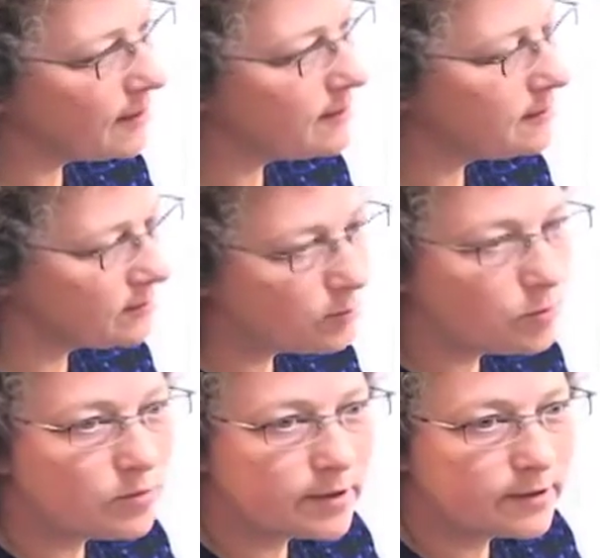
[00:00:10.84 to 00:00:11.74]
a still
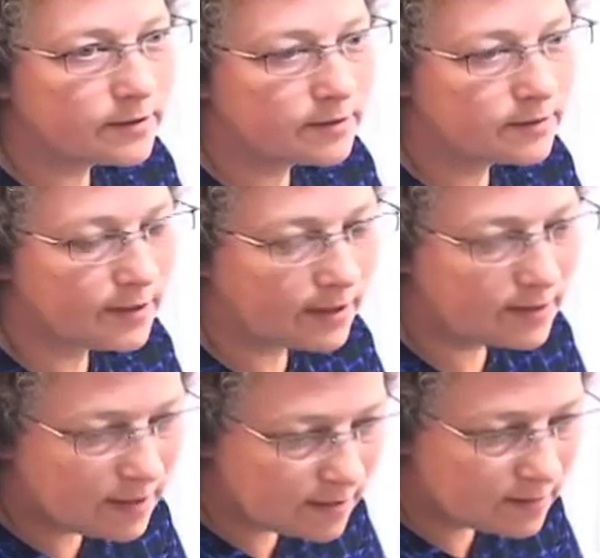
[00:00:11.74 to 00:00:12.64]
point
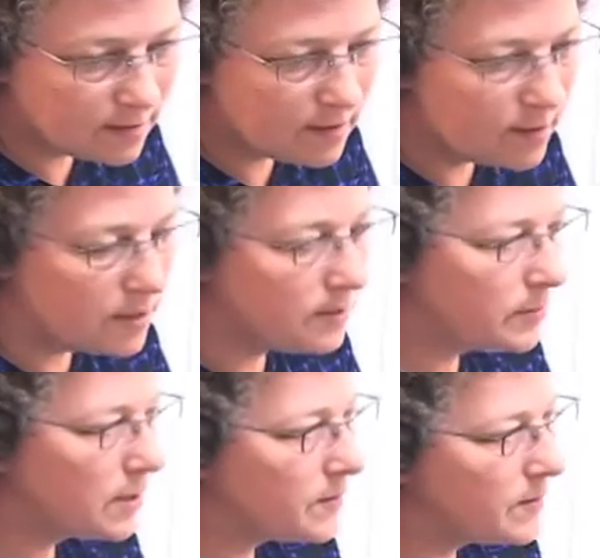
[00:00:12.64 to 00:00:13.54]
technique,
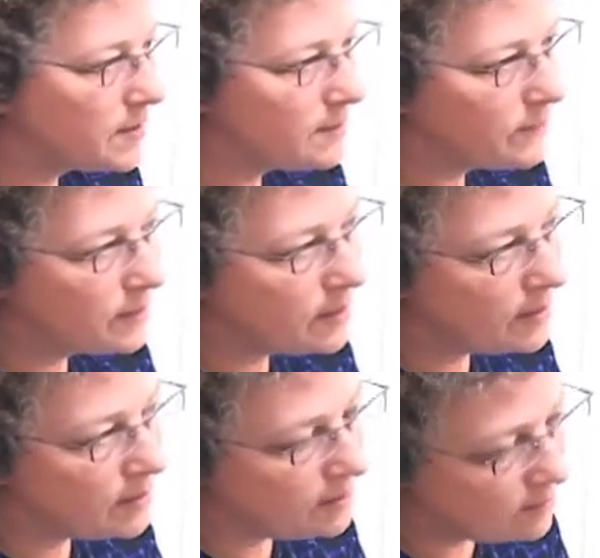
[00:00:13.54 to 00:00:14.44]
but it
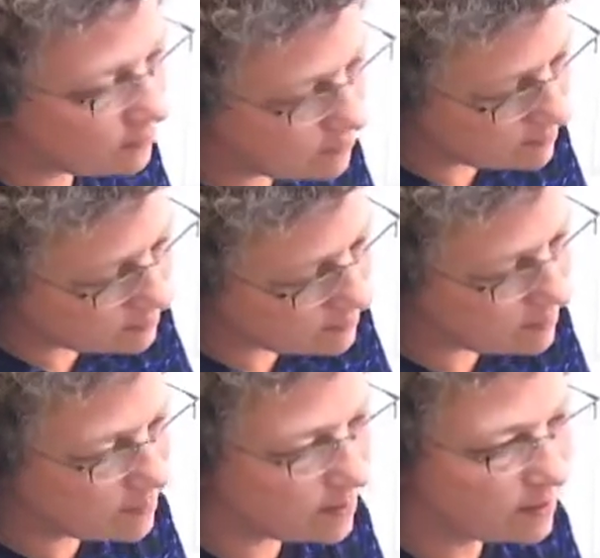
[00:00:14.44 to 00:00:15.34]
specifically uses
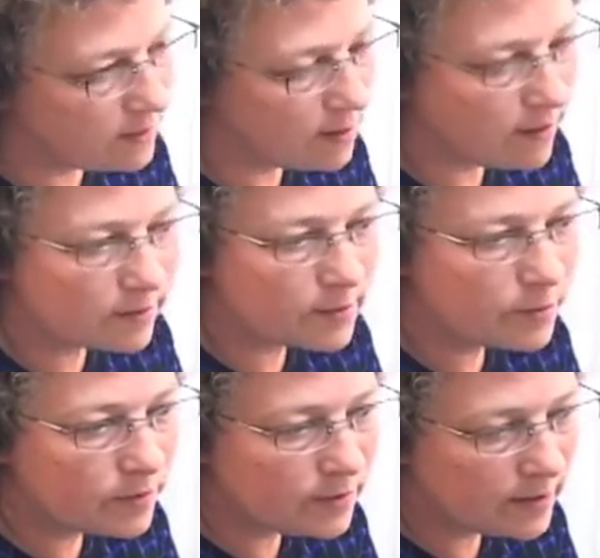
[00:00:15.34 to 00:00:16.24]
the
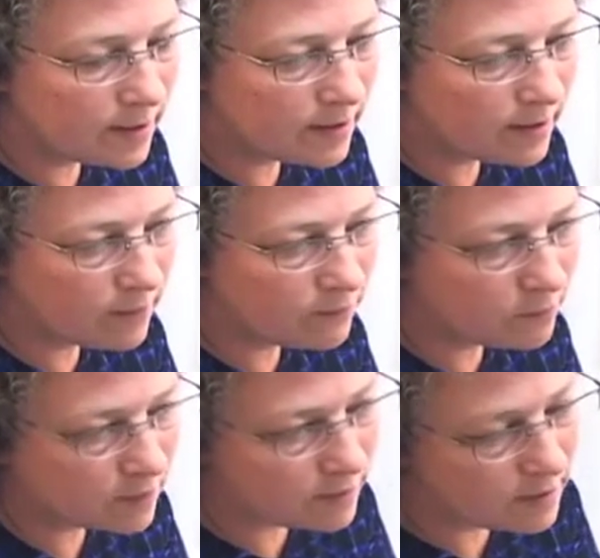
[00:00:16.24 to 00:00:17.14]
occiput and
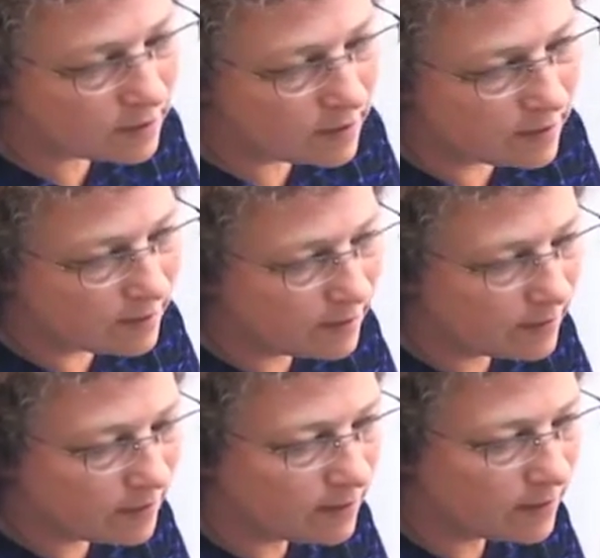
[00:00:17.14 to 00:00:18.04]
therefore
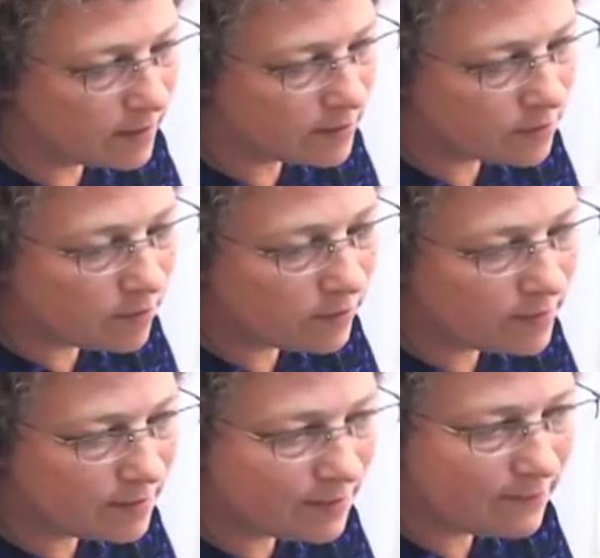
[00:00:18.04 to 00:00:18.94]
it's called the
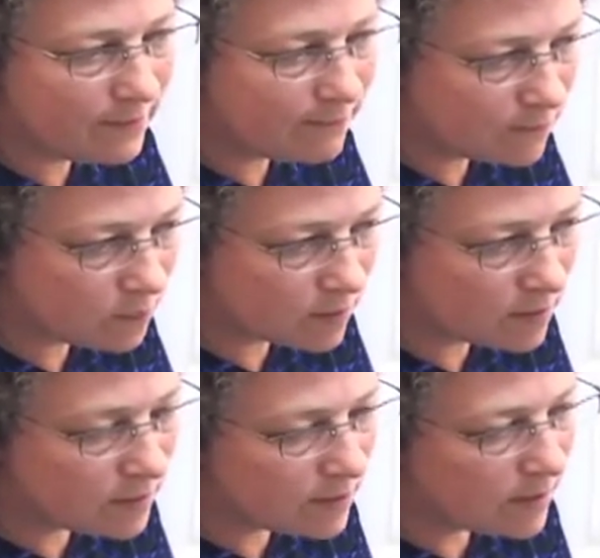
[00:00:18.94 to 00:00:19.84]
CV4.
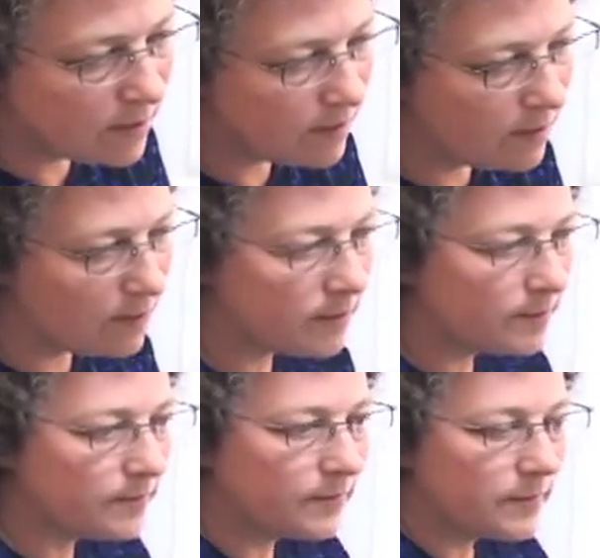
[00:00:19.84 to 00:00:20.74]

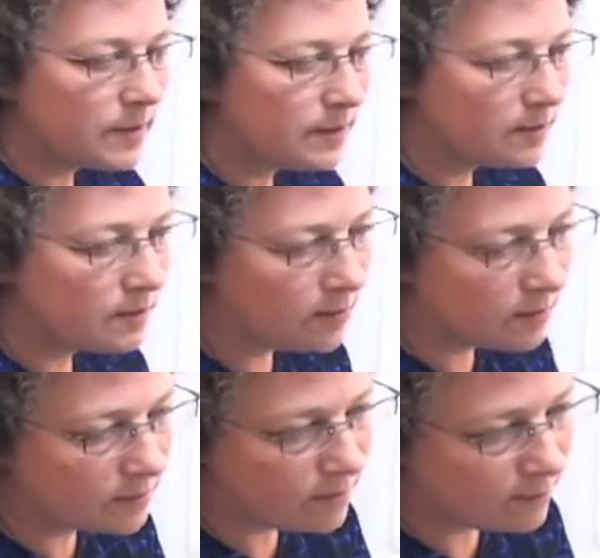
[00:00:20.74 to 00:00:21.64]

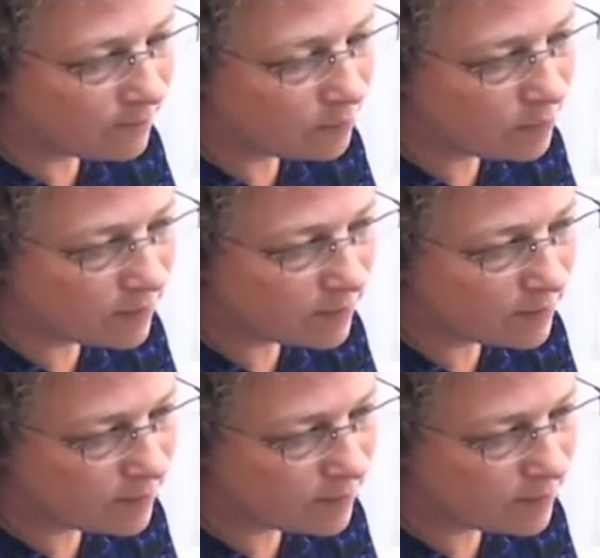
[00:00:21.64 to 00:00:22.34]
The fourth